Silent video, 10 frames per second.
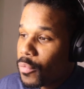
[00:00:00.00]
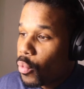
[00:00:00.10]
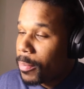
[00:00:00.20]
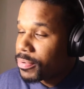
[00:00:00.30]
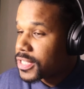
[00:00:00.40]

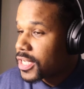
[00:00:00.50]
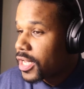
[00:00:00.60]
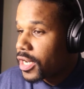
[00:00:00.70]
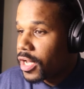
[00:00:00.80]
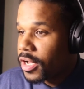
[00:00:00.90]

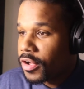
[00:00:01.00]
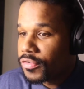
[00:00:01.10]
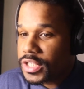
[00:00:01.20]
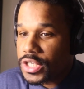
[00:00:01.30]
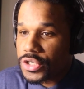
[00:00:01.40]
1% of
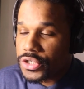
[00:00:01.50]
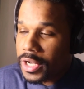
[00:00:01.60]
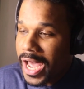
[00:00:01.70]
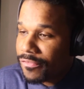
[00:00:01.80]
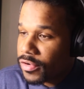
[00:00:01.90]
teachers
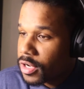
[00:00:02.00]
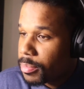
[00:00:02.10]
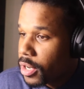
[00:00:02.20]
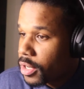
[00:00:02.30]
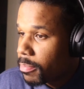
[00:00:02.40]
are African
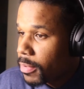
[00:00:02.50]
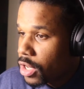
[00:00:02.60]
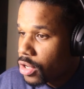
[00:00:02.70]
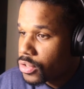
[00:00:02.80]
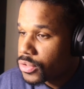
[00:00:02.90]
American
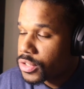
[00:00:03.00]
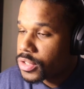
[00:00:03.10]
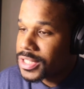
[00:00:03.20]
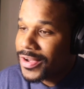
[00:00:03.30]
males.